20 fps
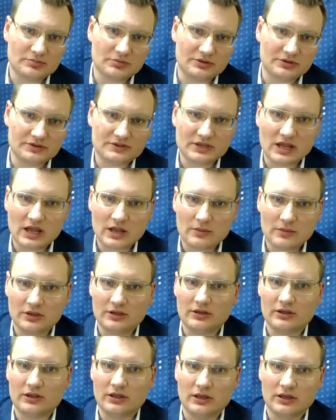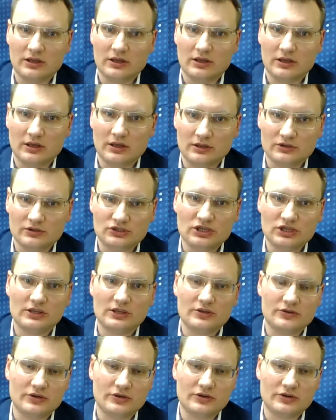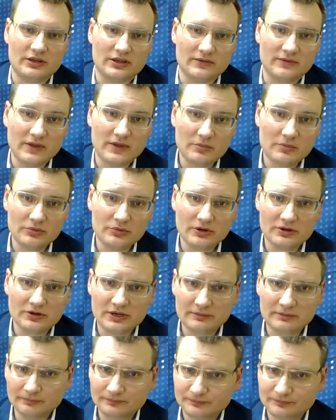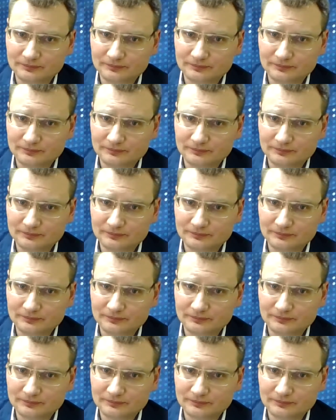experts coming in January and in February.